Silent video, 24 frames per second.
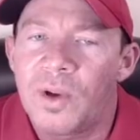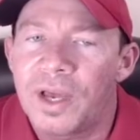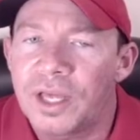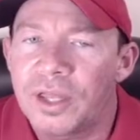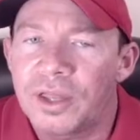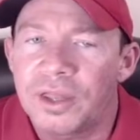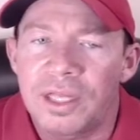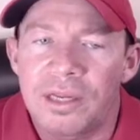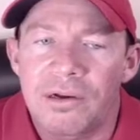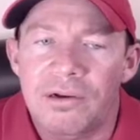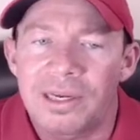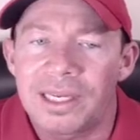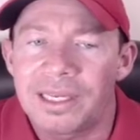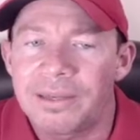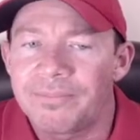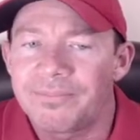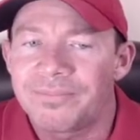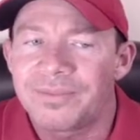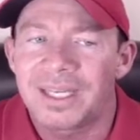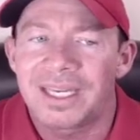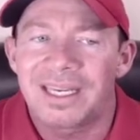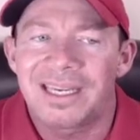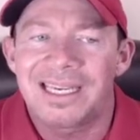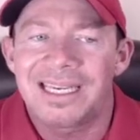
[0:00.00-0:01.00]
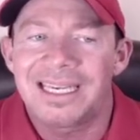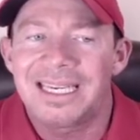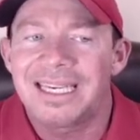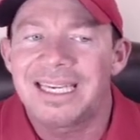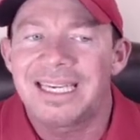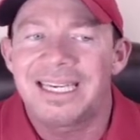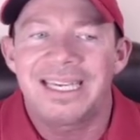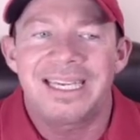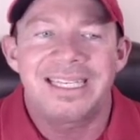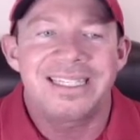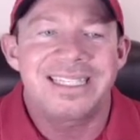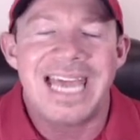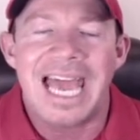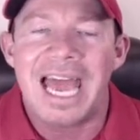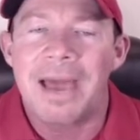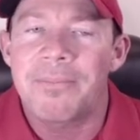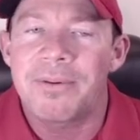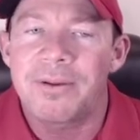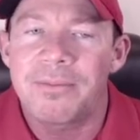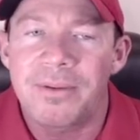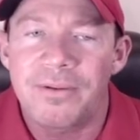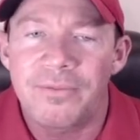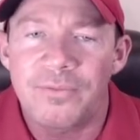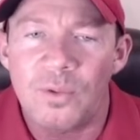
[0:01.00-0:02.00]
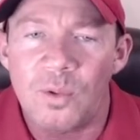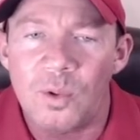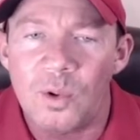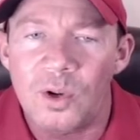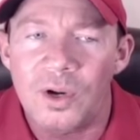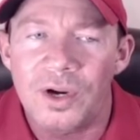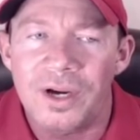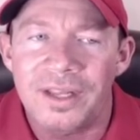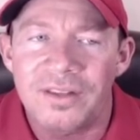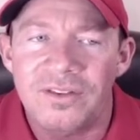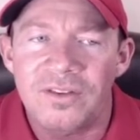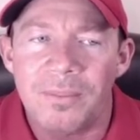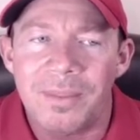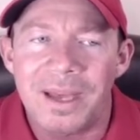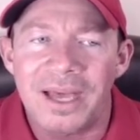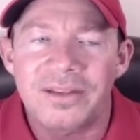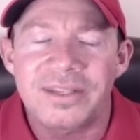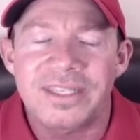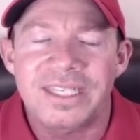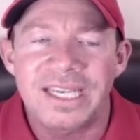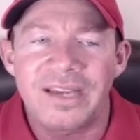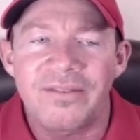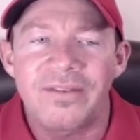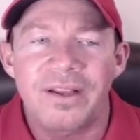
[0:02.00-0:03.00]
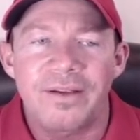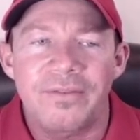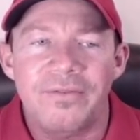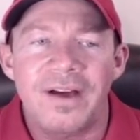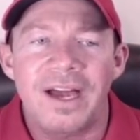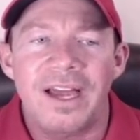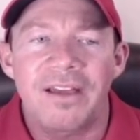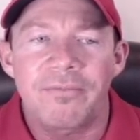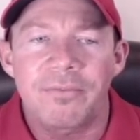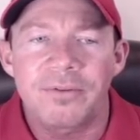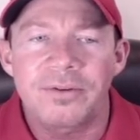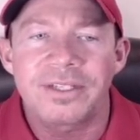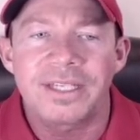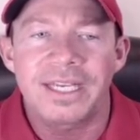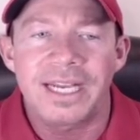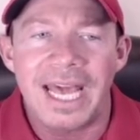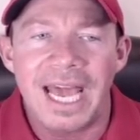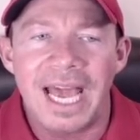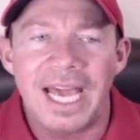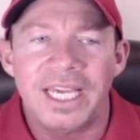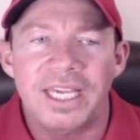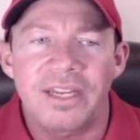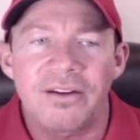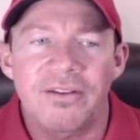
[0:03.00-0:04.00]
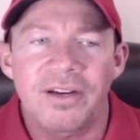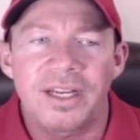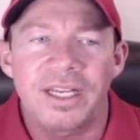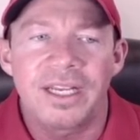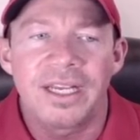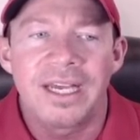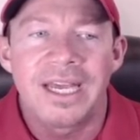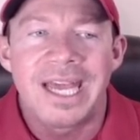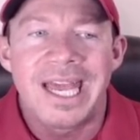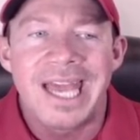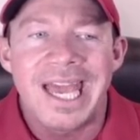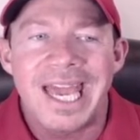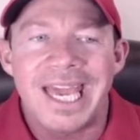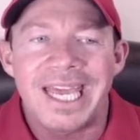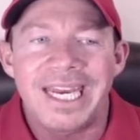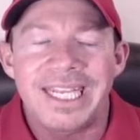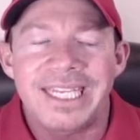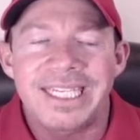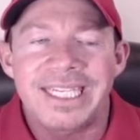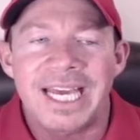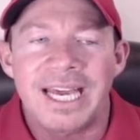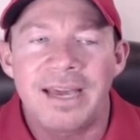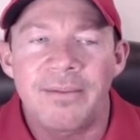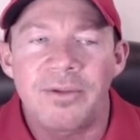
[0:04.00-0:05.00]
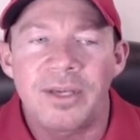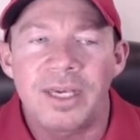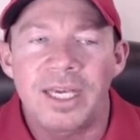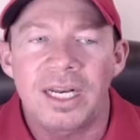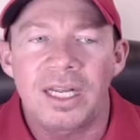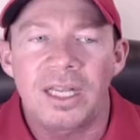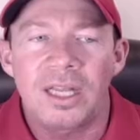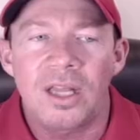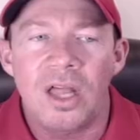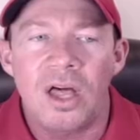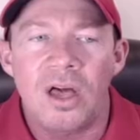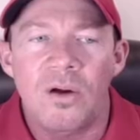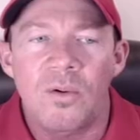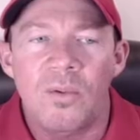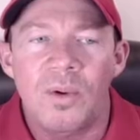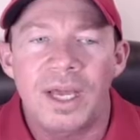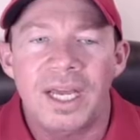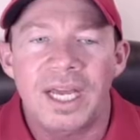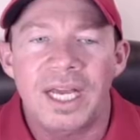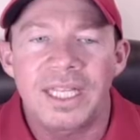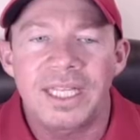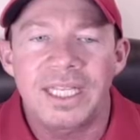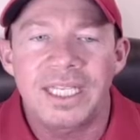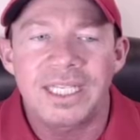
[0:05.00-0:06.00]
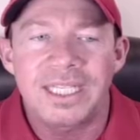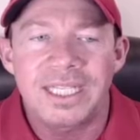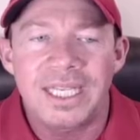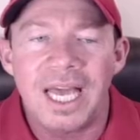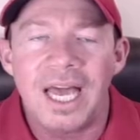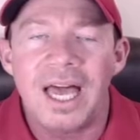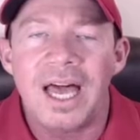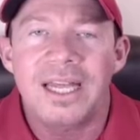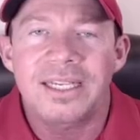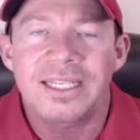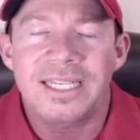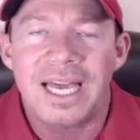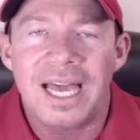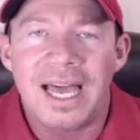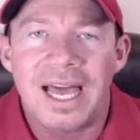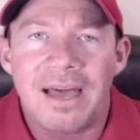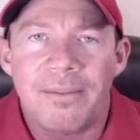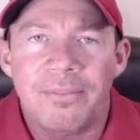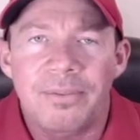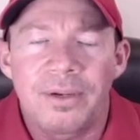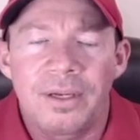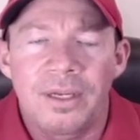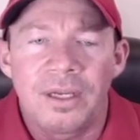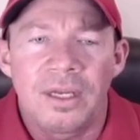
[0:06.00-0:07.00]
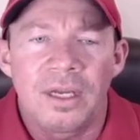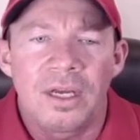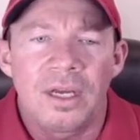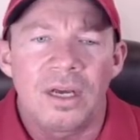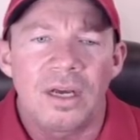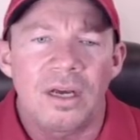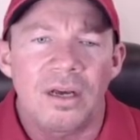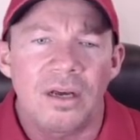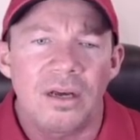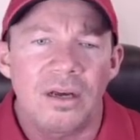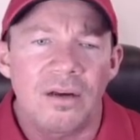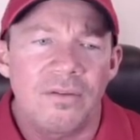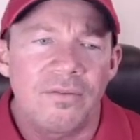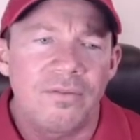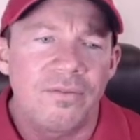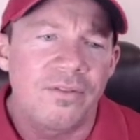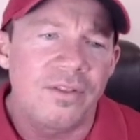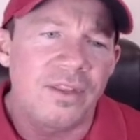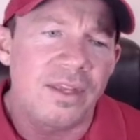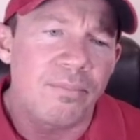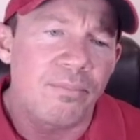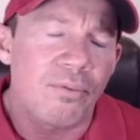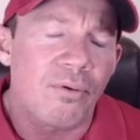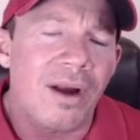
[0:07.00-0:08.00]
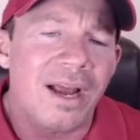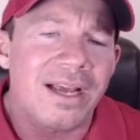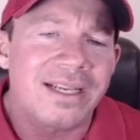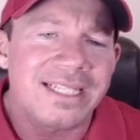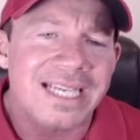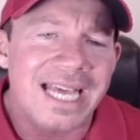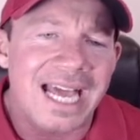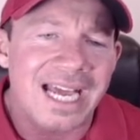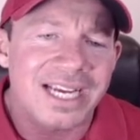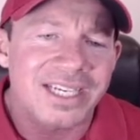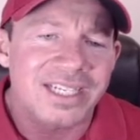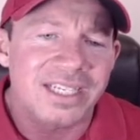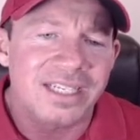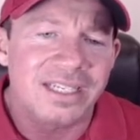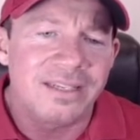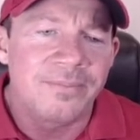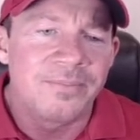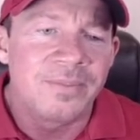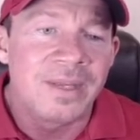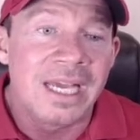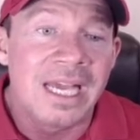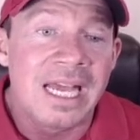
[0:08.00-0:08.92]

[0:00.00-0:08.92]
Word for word: wick theory. Like, uh, it's happened before. It's about seventy-five percent accurate. Anytime you get a long wick on the uh, top of the price action,